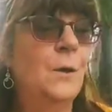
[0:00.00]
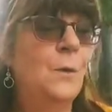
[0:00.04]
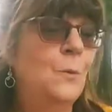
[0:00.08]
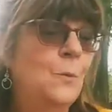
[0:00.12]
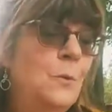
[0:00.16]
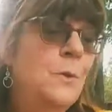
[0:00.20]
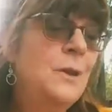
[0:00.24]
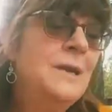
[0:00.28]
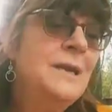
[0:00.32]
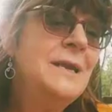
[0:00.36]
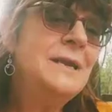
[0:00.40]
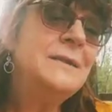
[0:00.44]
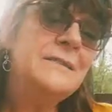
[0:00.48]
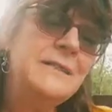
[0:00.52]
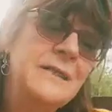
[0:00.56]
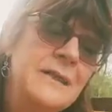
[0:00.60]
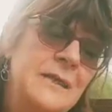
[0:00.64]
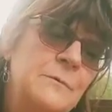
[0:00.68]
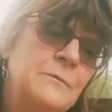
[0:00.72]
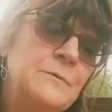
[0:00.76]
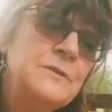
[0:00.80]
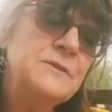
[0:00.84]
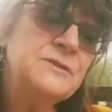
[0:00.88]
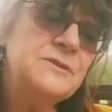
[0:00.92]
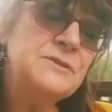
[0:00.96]
What do you
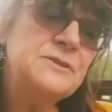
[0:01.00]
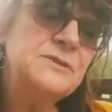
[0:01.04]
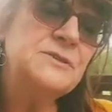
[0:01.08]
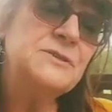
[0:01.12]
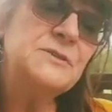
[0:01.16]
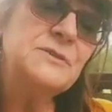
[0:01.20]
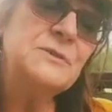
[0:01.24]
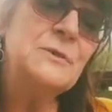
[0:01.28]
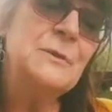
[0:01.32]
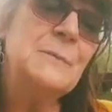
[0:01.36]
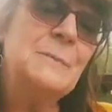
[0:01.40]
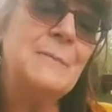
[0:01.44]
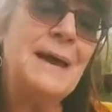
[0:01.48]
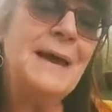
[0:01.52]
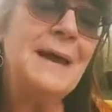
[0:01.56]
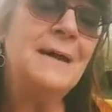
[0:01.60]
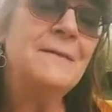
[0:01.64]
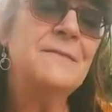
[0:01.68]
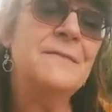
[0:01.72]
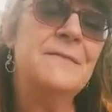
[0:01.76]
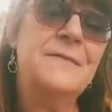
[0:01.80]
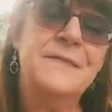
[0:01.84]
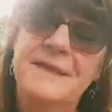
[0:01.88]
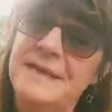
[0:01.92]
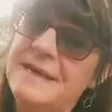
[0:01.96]
think we should do
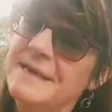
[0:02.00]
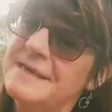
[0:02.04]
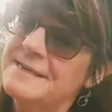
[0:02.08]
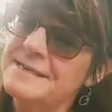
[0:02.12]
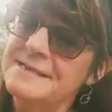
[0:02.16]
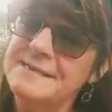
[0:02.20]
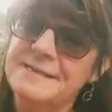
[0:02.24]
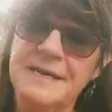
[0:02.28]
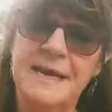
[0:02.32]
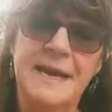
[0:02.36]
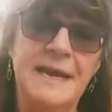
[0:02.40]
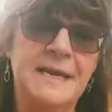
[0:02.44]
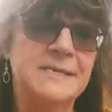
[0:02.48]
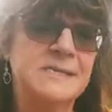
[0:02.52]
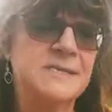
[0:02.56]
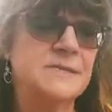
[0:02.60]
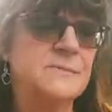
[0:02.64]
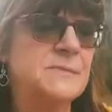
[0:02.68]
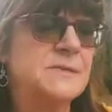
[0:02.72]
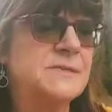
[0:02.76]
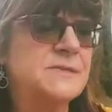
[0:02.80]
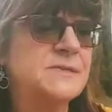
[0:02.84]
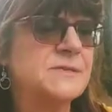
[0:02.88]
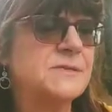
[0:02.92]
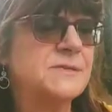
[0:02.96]
about this?
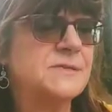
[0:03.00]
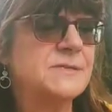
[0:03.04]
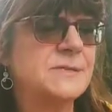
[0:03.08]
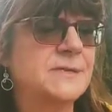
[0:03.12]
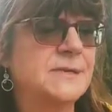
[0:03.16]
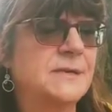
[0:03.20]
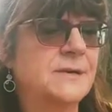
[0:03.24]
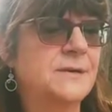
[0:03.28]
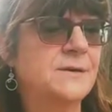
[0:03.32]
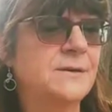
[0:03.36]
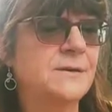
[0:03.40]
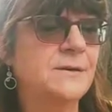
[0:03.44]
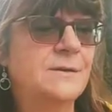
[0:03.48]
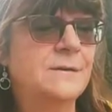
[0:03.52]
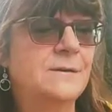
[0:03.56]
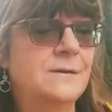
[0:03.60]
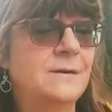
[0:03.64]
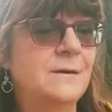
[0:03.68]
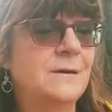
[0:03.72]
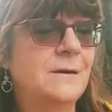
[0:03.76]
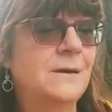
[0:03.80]
Asked Mr. Slinger.